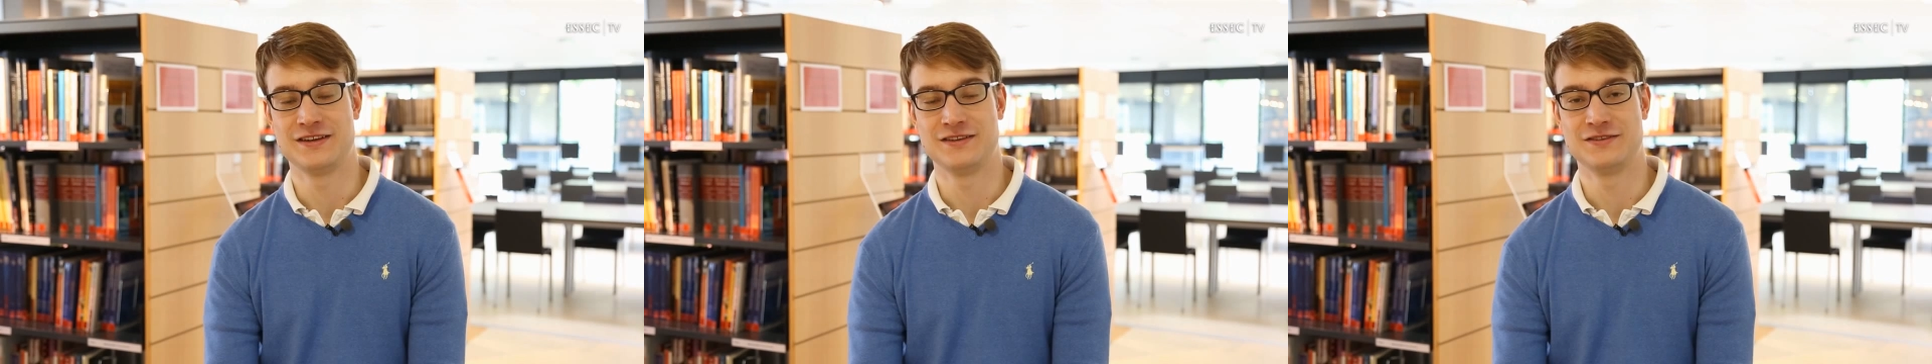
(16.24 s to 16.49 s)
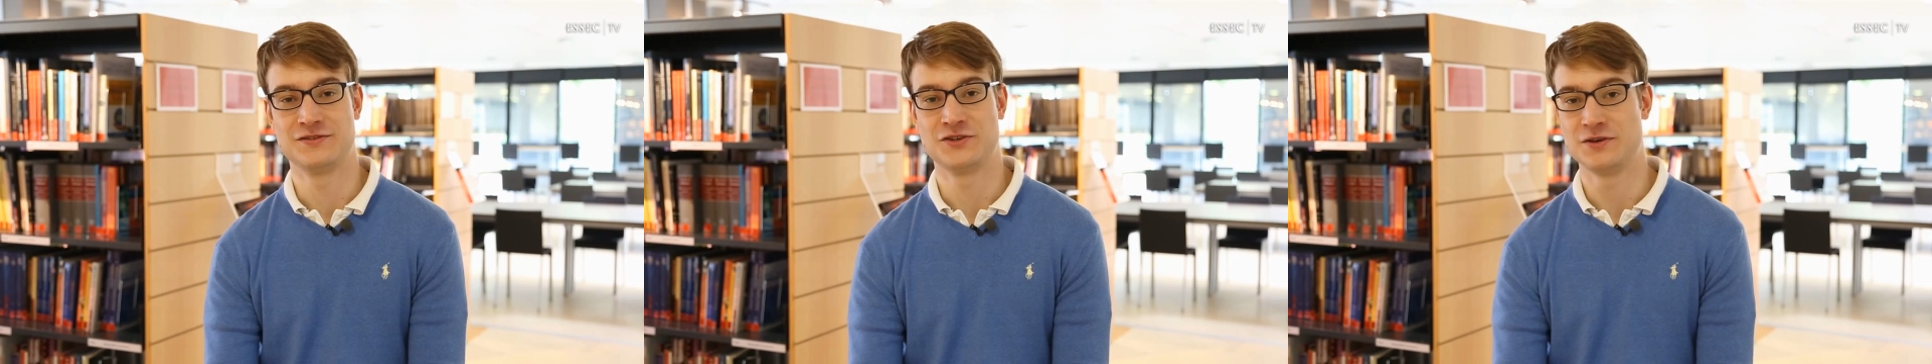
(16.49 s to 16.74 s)

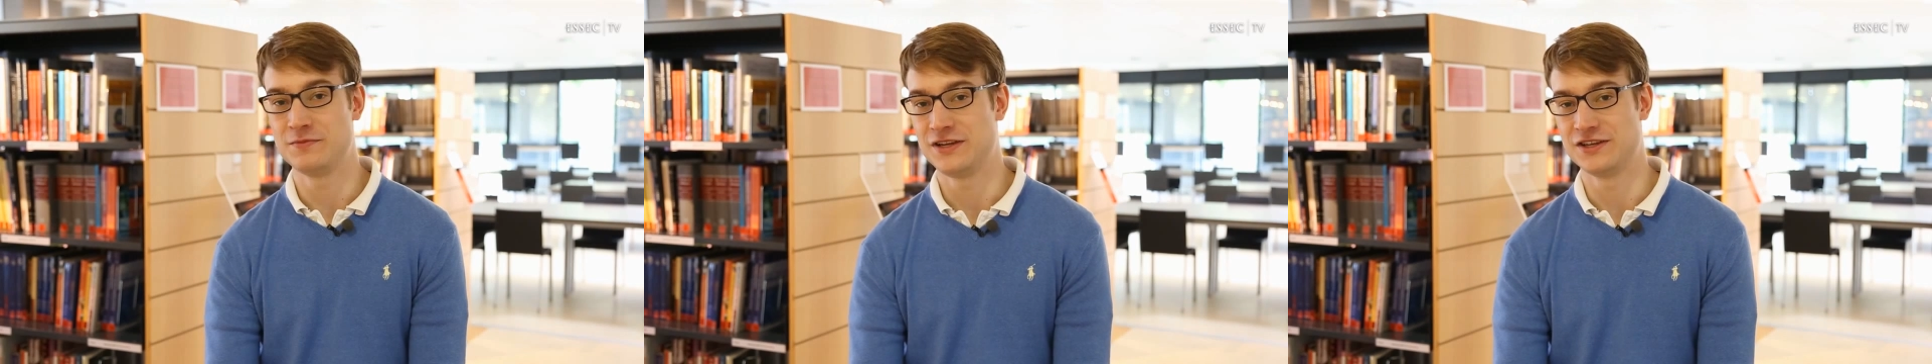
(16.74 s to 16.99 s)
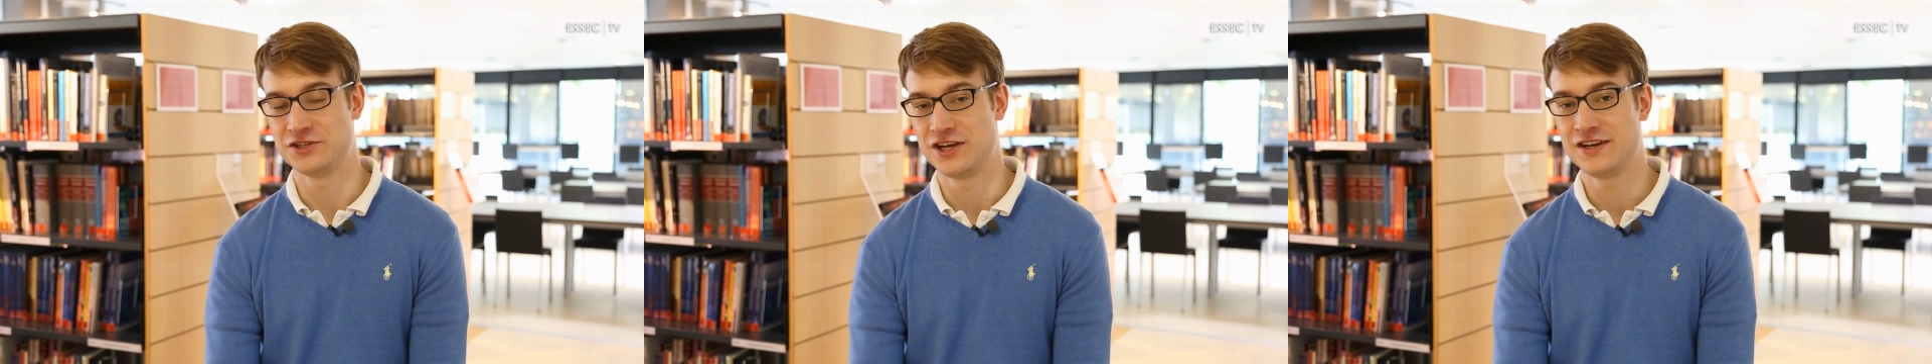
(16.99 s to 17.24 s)
in Germany
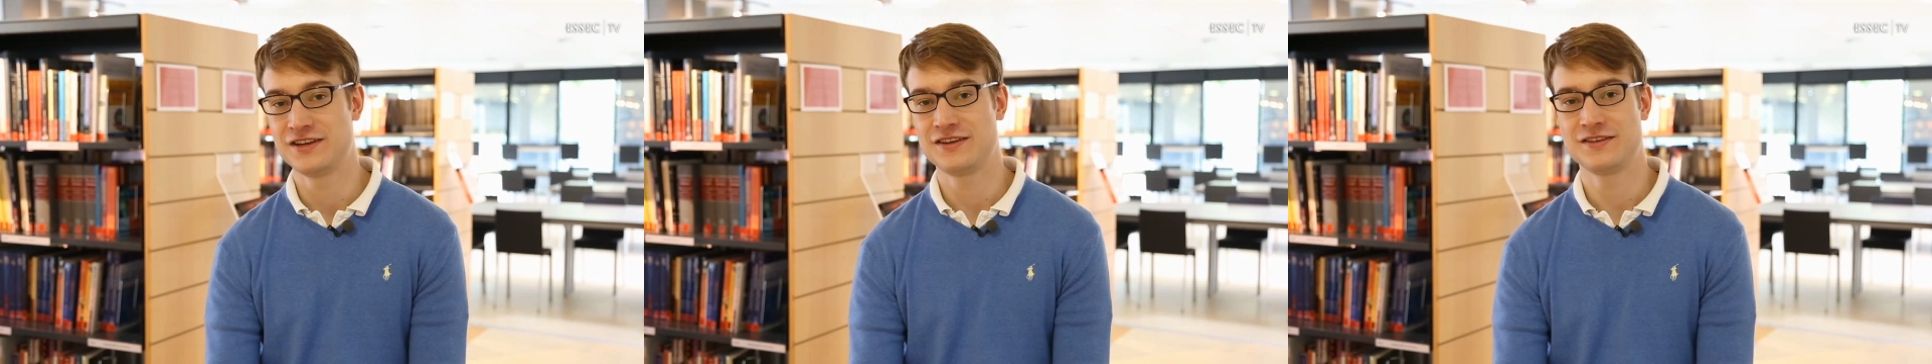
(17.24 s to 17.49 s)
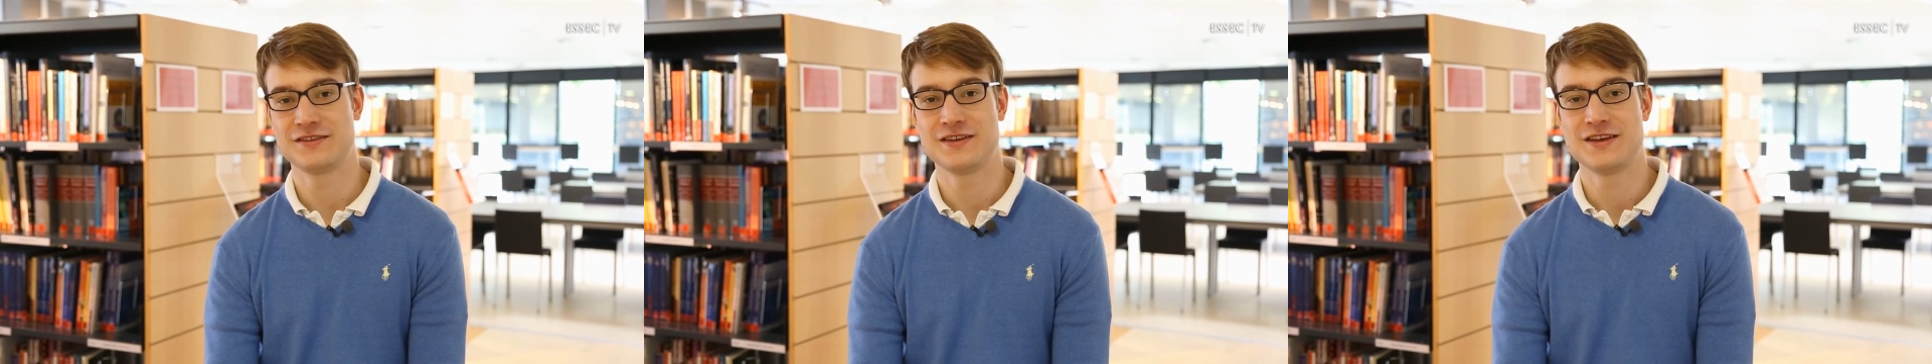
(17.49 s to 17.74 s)
and China.
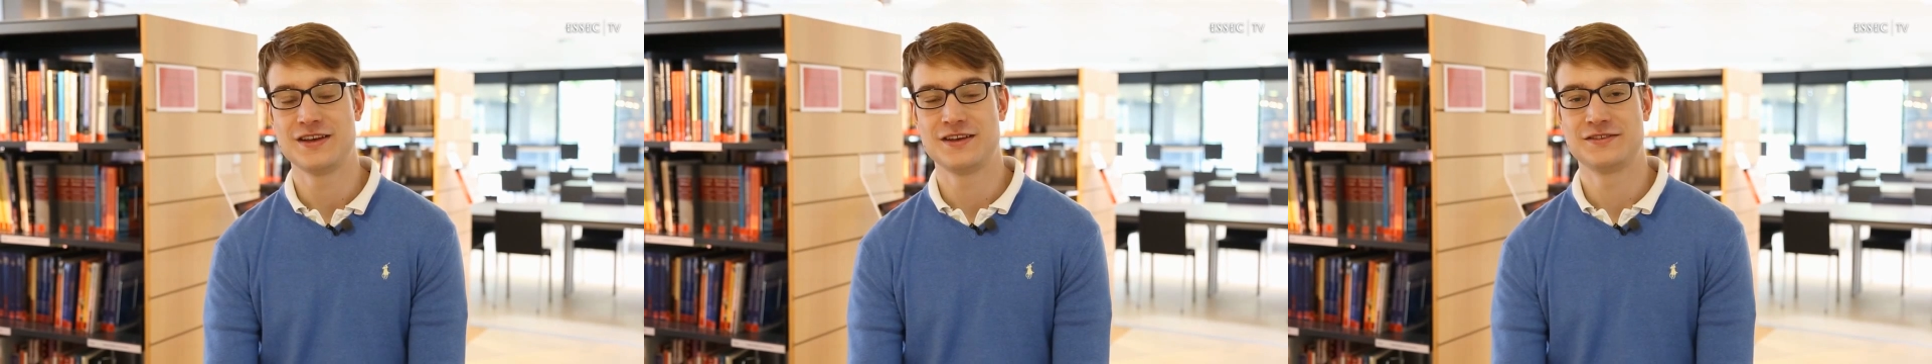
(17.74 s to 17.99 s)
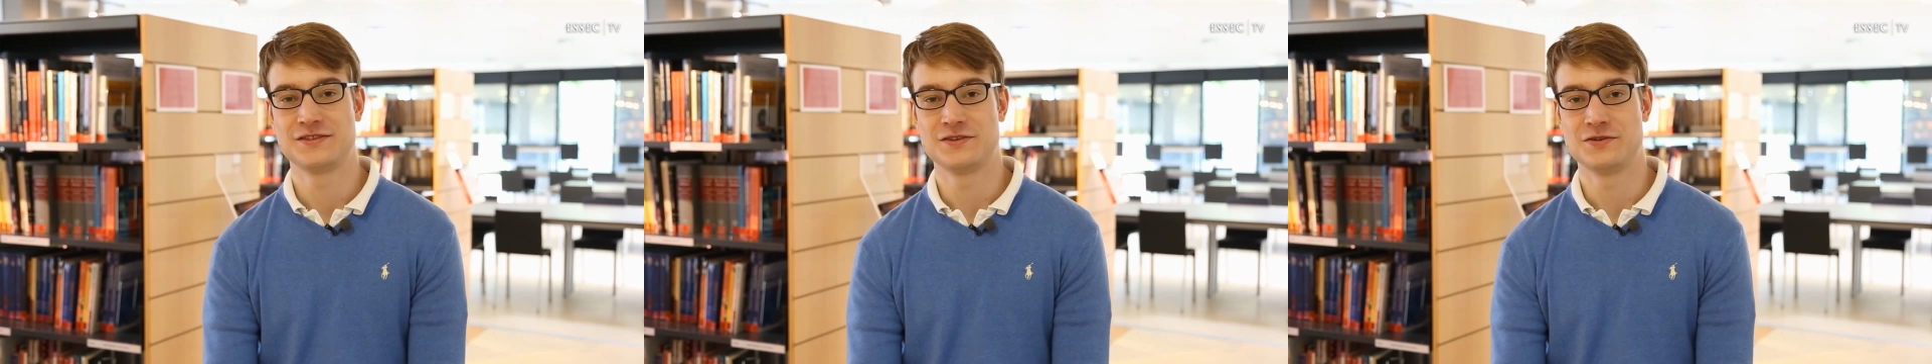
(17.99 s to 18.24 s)

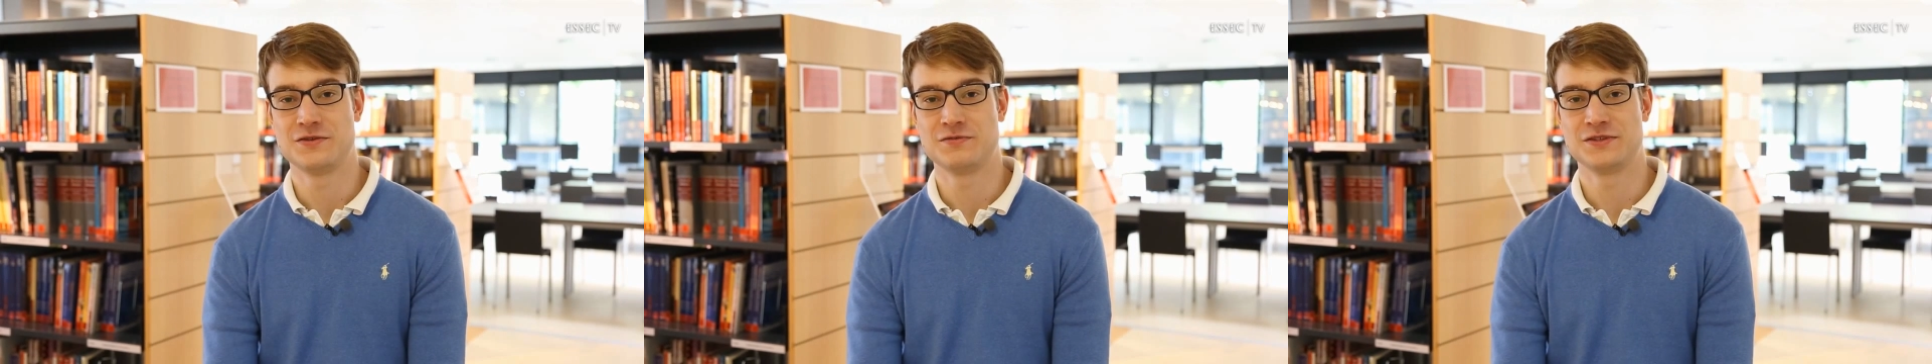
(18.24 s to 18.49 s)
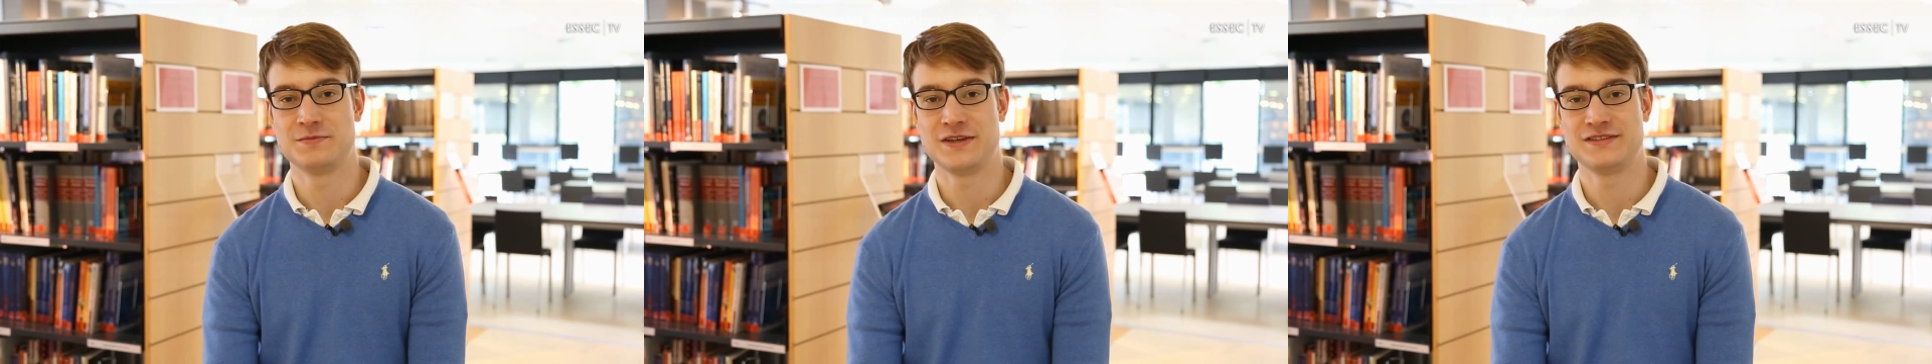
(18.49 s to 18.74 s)
So I
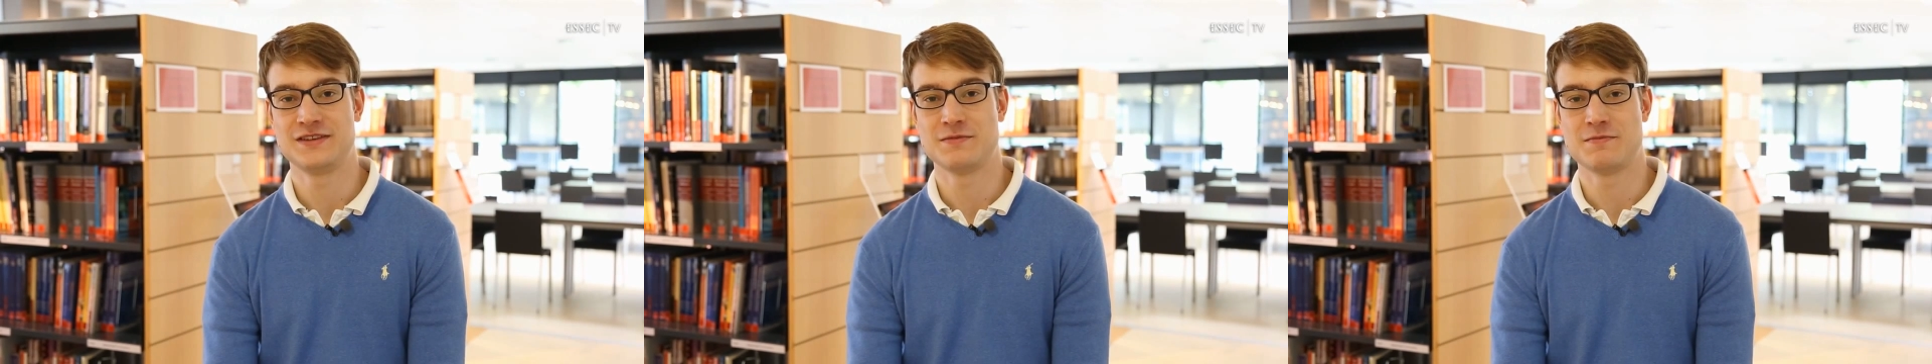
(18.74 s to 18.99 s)
was basically,